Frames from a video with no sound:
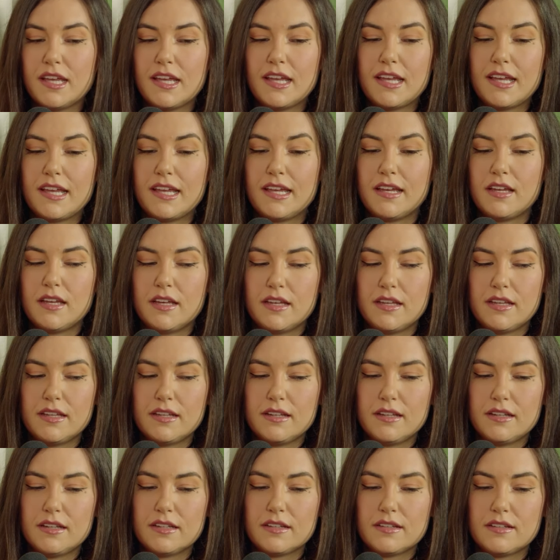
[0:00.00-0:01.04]

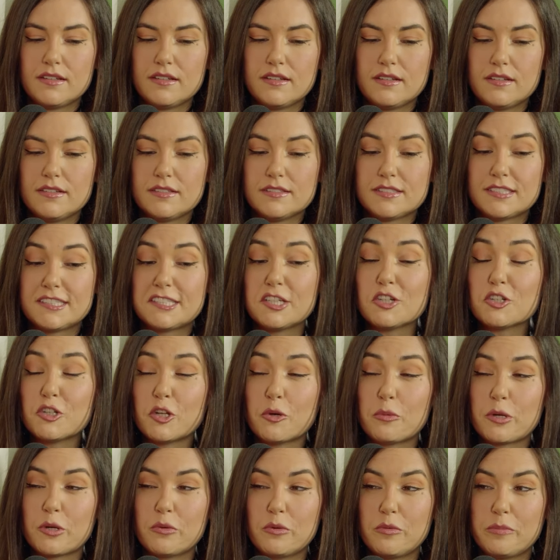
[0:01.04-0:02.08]
And still
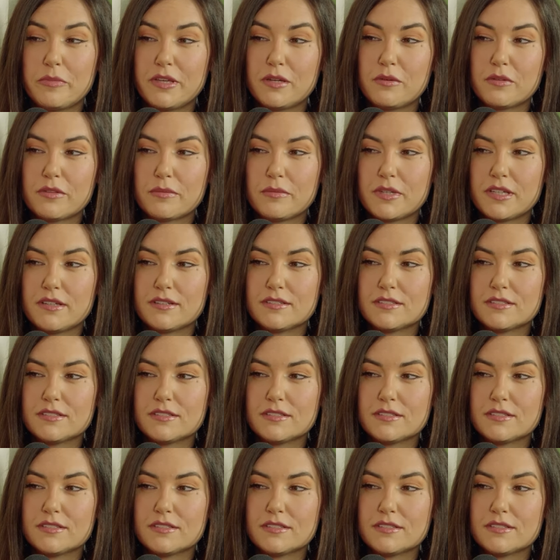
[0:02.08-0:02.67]
nobody would meet with me.